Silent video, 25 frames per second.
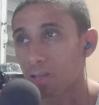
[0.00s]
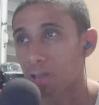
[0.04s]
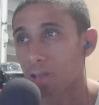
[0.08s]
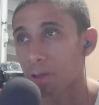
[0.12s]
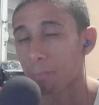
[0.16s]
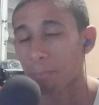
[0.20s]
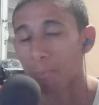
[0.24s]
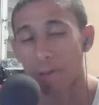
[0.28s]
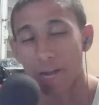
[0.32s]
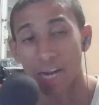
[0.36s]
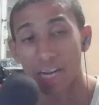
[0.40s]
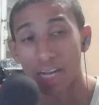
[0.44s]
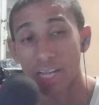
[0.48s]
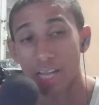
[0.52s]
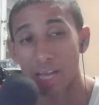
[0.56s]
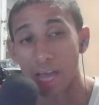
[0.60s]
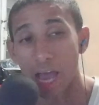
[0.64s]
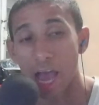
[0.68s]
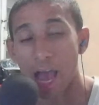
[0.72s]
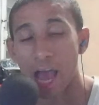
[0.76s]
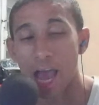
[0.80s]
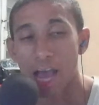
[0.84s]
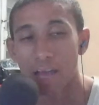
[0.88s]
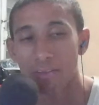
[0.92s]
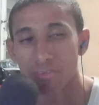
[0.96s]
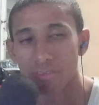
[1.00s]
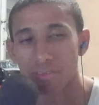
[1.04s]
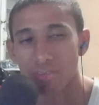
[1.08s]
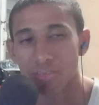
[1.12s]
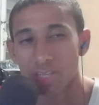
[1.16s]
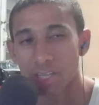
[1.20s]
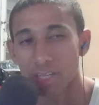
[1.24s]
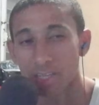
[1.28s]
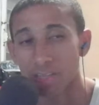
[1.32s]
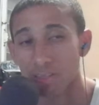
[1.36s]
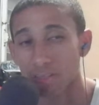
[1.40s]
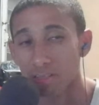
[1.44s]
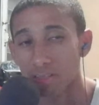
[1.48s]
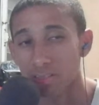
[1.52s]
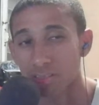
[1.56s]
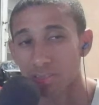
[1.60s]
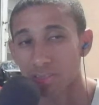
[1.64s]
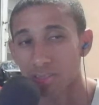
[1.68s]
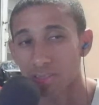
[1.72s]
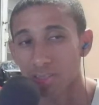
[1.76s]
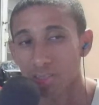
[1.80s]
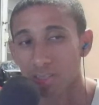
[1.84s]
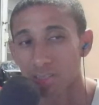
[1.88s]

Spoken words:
But I have to say this: